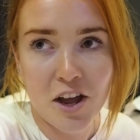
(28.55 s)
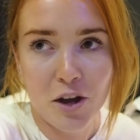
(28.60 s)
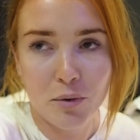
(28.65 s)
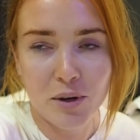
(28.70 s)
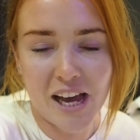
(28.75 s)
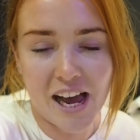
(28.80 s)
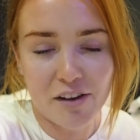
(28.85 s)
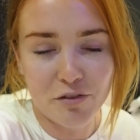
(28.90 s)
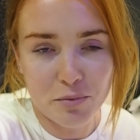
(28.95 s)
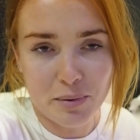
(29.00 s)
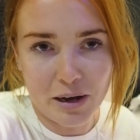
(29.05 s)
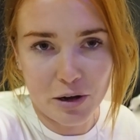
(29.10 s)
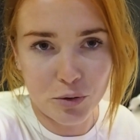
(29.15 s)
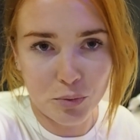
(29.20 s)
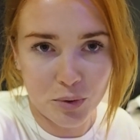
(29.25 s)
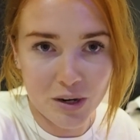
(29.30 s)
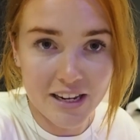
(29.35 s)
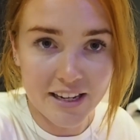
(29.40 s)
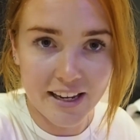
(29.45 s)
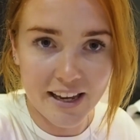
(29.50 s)
We have about a
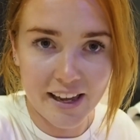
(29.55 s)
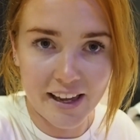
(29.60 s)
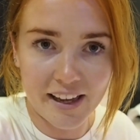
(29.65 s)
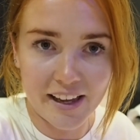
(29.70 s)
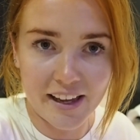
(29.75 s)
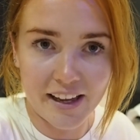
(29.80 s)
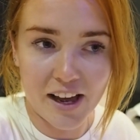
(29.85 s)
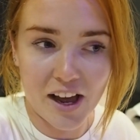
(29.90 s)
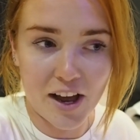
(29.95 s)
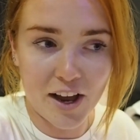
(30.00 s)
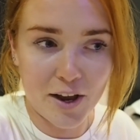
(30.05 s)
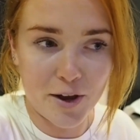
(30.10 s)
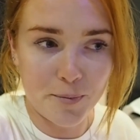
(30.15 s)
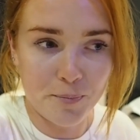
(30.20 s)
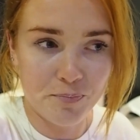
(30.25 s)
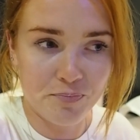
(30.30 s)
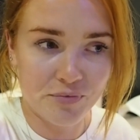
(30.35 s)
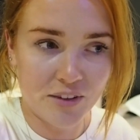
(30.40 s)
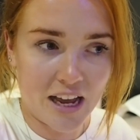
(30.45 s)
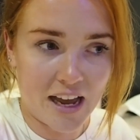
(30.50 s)
week here
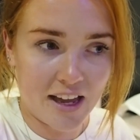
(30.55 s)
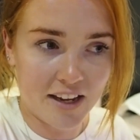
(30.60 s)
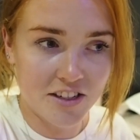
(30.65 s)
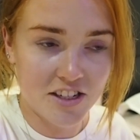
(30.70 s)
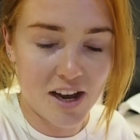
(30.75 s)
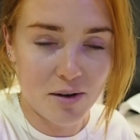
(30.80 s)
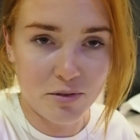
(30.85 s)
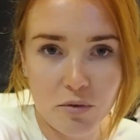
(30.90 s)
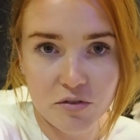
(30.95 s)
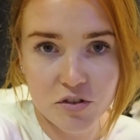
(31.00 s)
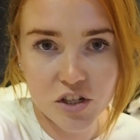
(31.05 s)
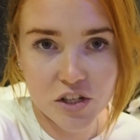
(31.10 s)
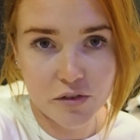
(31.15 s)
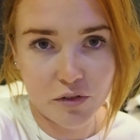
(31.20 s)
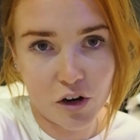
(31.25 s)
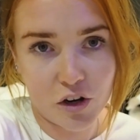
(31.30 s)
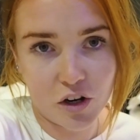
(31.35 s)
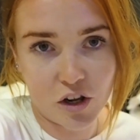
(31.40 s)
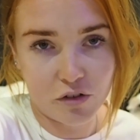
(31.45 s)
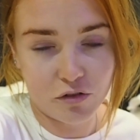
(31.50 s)
and yeah, we've just
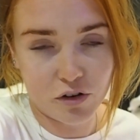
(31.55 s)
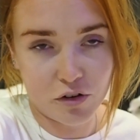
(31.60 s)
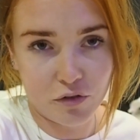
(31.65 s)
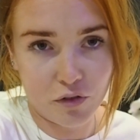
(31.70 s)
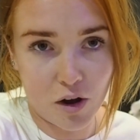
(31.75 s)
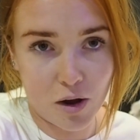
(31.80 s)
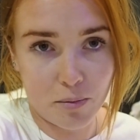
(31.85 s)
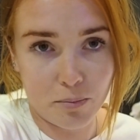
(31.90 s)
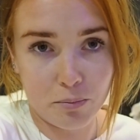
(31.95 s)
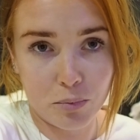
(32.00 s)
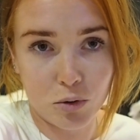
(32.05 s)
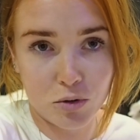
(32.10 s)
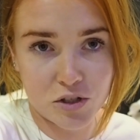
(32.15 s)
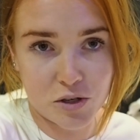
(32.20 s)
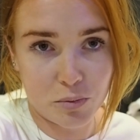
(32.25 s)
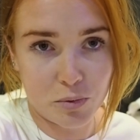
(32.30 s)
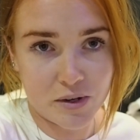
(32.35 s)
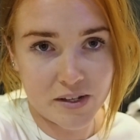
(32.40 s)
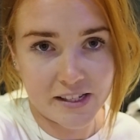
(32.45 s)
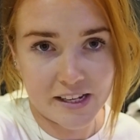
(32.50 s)
flown over from Puerto
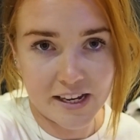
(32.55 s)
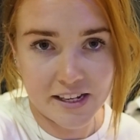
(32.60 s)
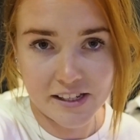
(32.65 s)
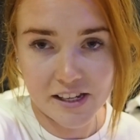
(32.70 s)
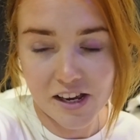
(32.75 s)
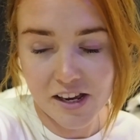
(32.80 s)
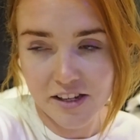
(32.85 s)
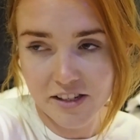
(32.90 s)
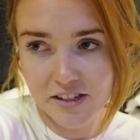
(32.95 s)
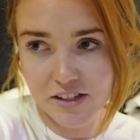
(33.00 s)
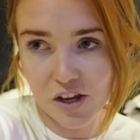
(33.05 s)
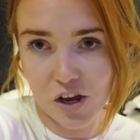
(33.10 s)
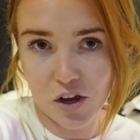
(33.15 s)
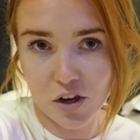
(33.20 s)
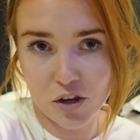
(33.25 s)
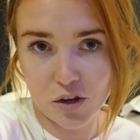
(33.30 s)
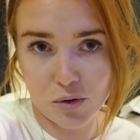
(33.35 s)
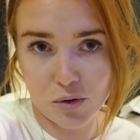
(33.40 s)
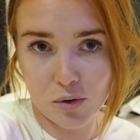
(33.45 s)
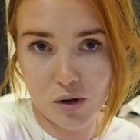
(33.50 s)
Princesa, so
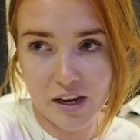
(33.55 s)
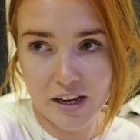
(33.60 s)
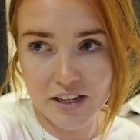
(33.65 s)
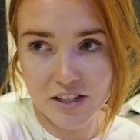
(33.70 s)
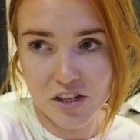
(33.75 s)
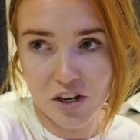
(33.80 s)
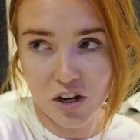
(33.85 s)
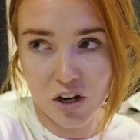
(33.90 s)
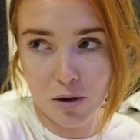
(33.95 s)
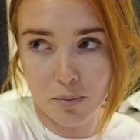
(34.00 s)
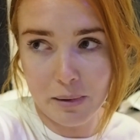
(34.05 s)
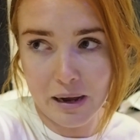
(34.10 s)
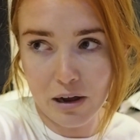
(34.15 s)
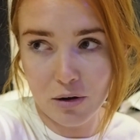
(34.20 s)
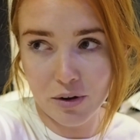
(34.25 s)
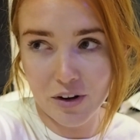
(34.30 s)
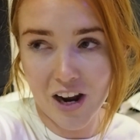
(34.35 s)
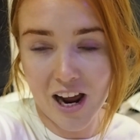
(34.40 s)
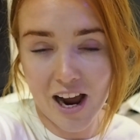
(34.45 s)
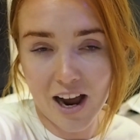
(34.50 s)
it took
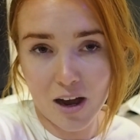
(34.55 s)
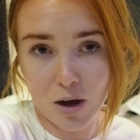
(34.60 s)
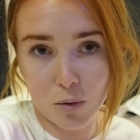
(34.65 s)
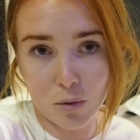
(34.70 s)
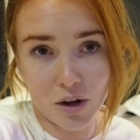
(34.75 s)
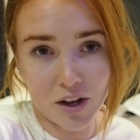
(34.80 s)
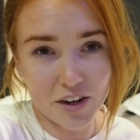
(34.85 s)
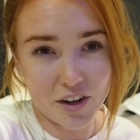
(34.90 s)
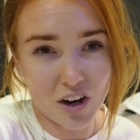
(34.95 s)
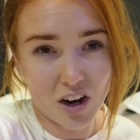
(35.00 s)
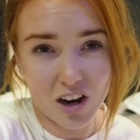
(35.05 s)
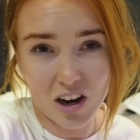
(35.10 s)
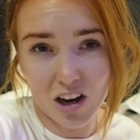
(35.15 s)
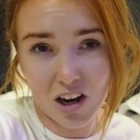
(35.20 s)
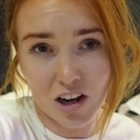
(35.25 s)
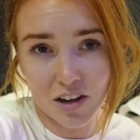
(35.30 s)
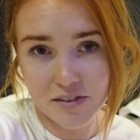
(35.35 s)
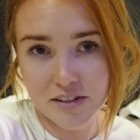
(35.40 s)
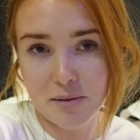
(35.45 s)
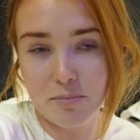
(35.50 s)
about an hour and a
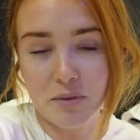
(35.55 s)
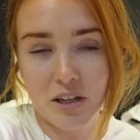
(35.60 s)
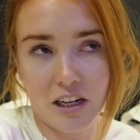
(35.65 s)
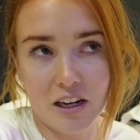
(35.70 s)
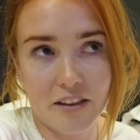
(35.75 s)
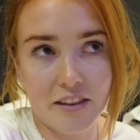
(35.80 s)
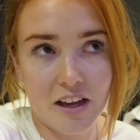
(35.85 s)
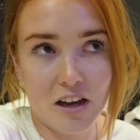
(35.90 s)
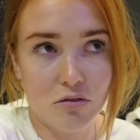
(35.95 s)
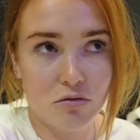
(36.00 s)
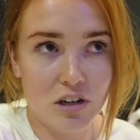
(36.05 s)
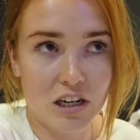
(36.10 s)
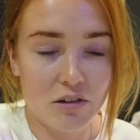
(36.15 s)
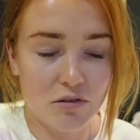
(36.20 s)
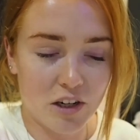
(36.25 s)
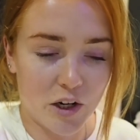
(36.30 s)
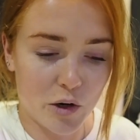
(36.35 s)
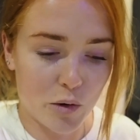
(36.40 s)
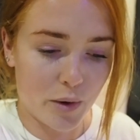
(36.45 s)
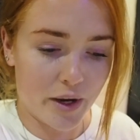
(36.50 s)
half, something like that,
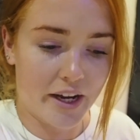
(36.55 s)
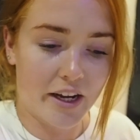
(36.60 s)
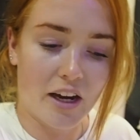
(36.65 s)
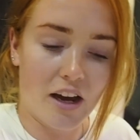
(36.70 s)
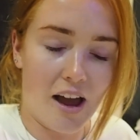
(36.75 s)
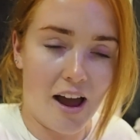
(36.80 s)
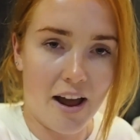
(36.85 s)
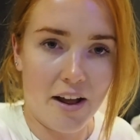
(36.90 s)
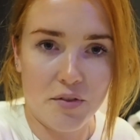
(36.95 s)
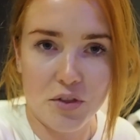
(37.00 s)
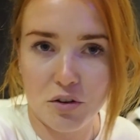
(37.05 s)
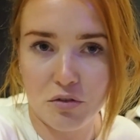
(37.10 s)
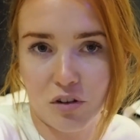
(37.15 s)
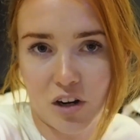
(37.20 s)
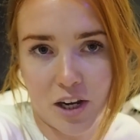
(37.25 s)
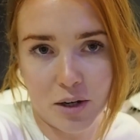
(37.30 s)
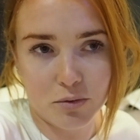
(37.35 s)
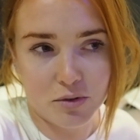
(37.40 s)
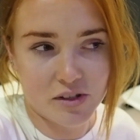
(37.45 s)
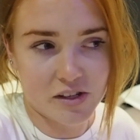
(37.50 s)
really quick, and the
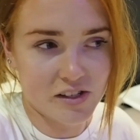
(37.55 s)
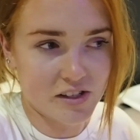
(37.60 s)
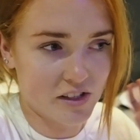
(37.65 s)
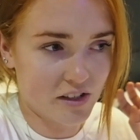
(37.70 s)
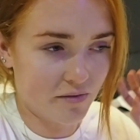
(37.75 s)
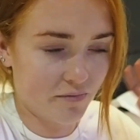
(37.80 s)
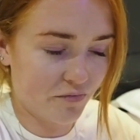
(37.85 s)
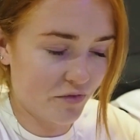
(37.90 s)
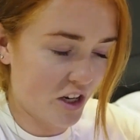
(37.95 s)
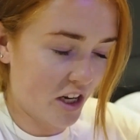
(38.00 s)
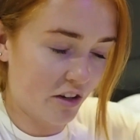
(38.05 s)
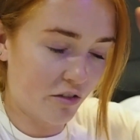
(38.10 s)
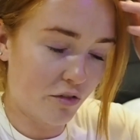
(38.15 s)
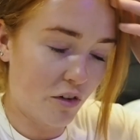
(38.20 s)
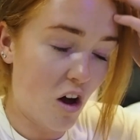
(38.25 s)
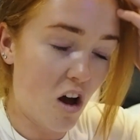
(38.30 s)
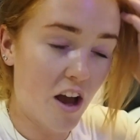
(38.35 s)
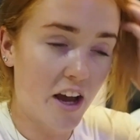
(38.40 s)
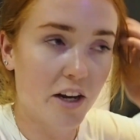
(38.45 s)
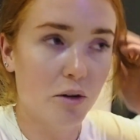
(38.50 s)
flight was like
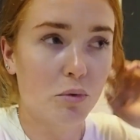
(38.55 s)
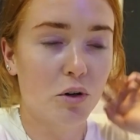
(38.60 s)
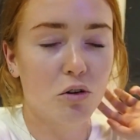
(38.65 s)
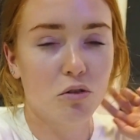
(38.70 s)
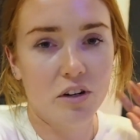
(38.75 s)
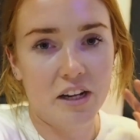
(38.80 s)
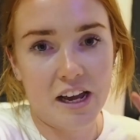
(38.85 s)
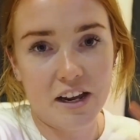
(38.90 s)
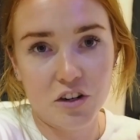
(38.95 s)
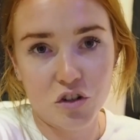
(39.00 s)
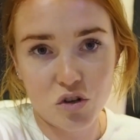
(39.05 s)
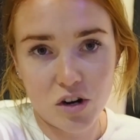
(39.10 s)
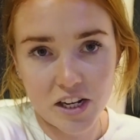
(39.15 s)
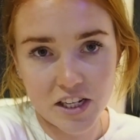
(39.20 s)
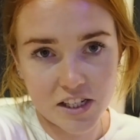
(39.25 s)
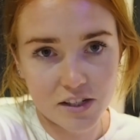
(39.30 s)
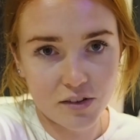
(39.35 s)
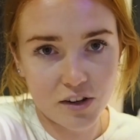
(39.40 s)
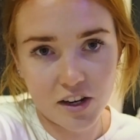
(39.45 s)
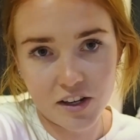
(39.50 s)
fine. We already had a
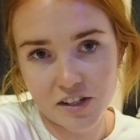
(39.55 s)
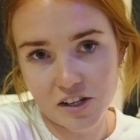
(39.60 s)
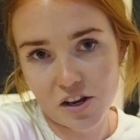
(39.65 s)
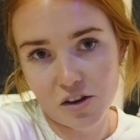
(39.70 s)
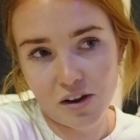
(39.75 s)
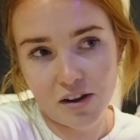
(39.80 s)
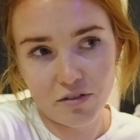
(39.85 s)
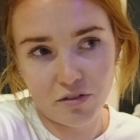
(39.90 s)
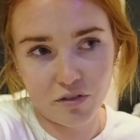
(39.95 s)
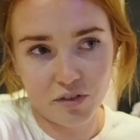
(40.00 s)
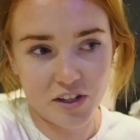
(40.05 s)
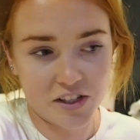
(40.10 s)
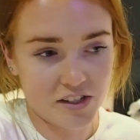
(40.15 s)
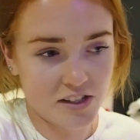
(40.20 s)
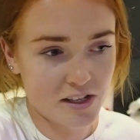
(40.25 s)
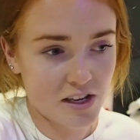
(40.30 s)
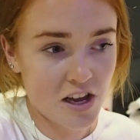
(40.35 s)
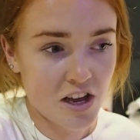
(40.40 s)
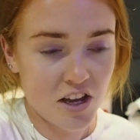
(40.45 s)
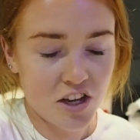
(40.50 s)
transfer, so
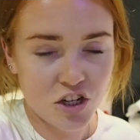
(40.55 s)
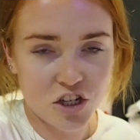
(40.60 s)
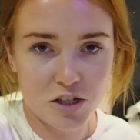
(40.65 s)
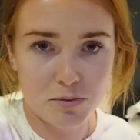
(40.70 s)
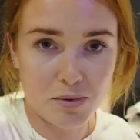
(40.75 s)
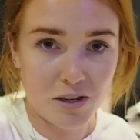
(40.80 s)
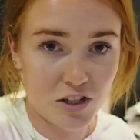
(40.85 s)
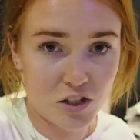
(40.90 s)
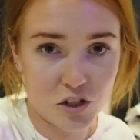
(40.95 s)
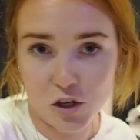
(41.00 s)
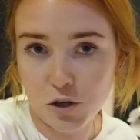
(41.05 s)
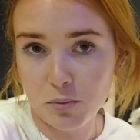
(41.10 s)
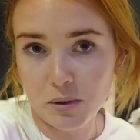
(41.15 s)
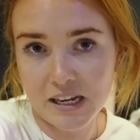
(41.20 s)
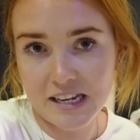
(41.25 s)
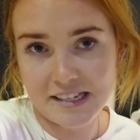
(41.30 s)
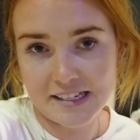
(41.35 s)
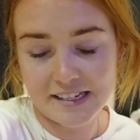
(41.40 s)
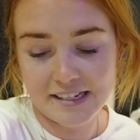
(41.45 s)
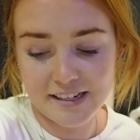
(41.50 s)
everything's just been super
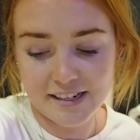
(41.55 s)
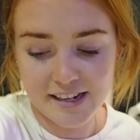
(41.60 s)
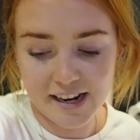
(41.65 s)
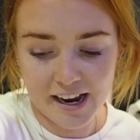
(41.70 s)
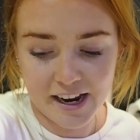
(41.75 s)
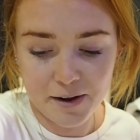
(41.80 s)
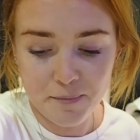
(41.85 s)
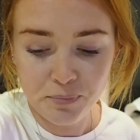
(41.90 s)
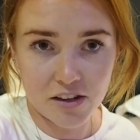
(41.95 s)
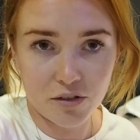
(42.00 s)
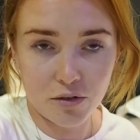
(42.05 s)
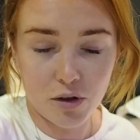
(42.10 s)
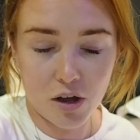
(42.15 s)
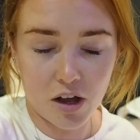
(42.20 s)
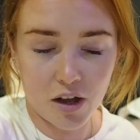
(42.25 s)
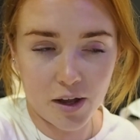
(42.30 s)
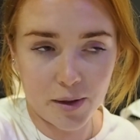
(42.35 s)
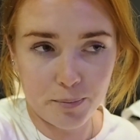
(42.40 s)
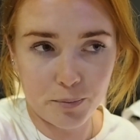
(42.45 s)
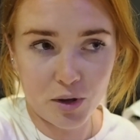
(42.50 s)
easy today.
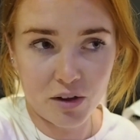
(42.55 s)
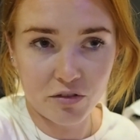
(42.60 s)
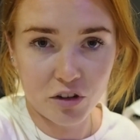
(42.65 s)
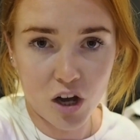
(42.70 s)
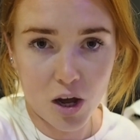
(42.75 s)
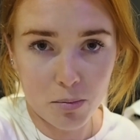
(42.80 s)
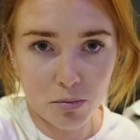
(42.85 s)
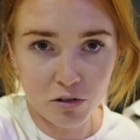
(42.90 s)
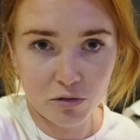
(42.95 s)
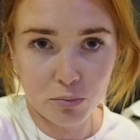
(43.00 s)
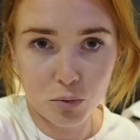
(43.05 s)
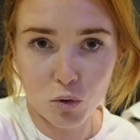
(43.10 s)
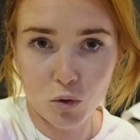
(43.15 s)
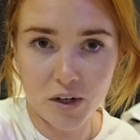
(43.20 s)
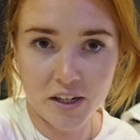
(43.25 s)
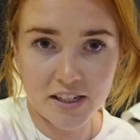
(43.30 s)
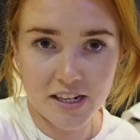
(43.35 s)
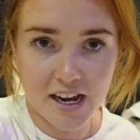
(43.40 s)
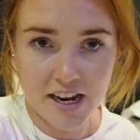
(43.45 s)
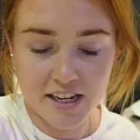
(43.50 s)
We have a couple of
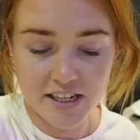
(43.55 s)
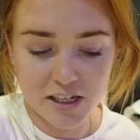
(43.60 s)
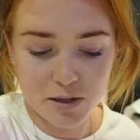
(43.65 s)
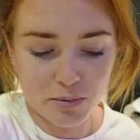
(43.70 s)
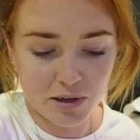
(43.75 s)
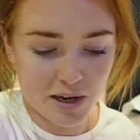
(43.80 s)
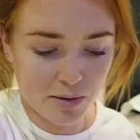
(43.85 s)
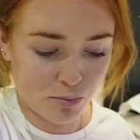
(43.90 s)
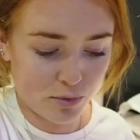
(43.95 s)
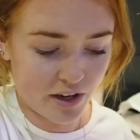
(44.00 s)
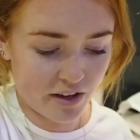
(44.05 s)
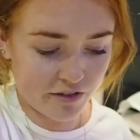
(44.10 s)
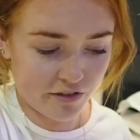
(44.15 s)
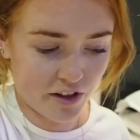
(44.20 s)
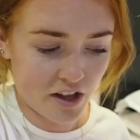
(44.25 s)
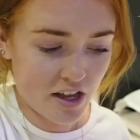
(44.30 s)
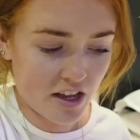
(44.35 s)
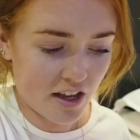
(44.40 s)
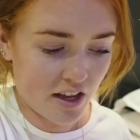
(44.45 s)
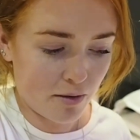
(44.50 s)
boring days to begin with
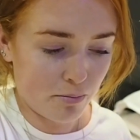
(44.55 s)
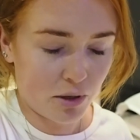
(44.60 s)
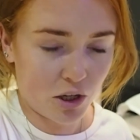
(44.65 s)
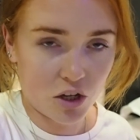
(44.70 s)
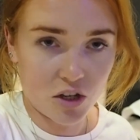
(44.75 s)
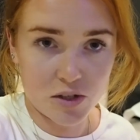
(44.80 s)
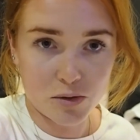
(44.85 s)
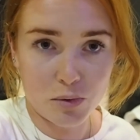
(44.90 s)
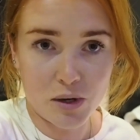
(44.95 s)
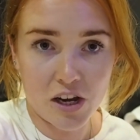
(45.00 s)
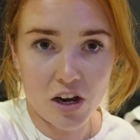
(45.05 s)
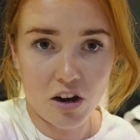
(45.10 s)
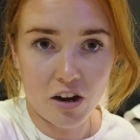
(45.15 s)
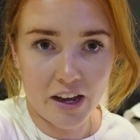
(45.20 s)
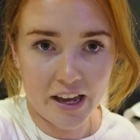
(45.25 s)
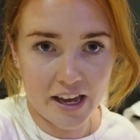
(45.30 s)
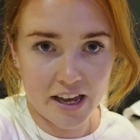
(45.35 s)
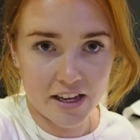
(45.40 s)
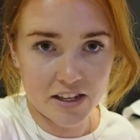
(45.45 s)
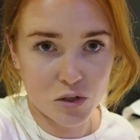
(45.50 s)
because we are
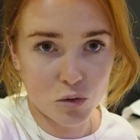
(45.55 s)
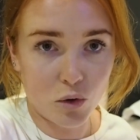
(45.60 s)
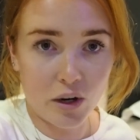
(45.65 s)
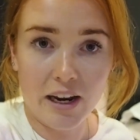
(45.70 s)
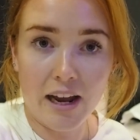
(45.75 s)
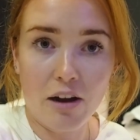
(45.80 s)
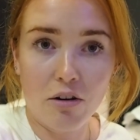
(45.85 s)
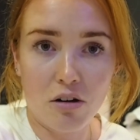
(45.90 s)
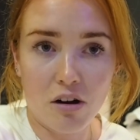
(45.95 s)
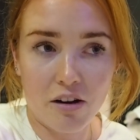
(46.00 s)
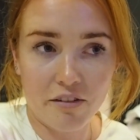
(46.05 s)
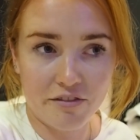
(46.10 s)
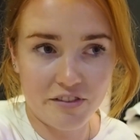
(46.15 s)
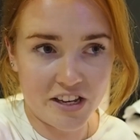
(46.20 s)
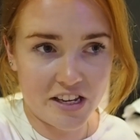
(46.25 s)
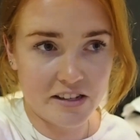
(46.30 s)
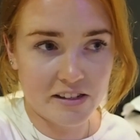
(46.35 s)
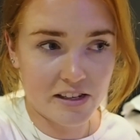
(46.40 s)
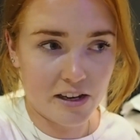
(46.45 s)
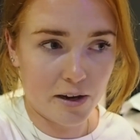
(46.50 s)
here sorting out our
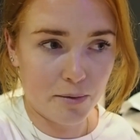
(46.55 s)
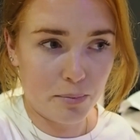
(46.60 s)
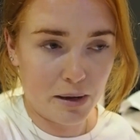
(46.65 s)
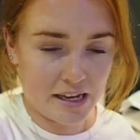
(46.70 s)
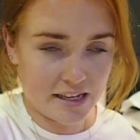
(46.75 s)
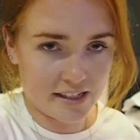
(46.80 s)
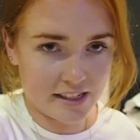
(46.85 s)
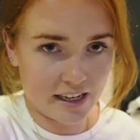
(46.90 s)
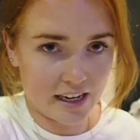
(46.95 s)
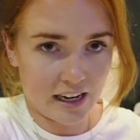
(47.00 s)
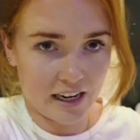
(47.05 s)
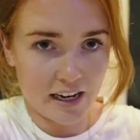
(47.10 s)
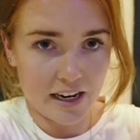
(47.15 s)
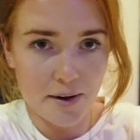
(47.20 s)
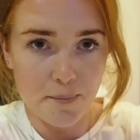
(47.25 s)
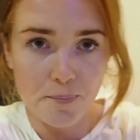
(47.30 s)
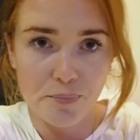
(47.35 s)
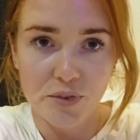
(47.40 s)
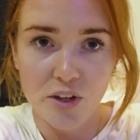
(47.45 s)
visa basically.